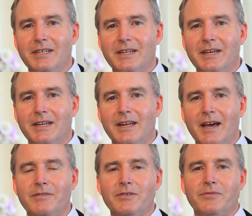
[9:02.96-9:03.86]

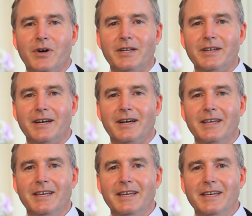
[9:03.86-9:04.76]
and having
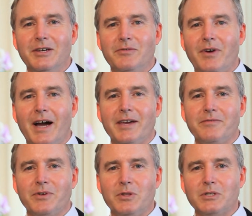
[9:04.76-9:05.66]
fun
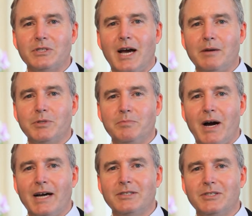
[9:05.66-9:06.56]
vying for those top
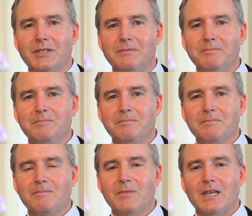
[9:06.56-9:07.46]
spots, and
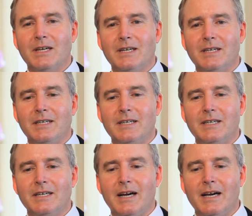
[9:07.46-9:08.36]

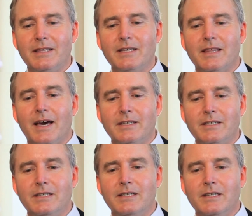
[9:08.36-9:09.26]
I think
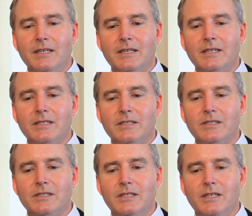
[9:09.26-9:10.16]
that
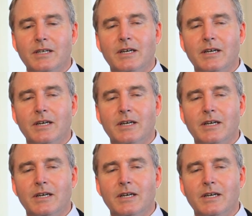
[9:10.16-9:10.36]
is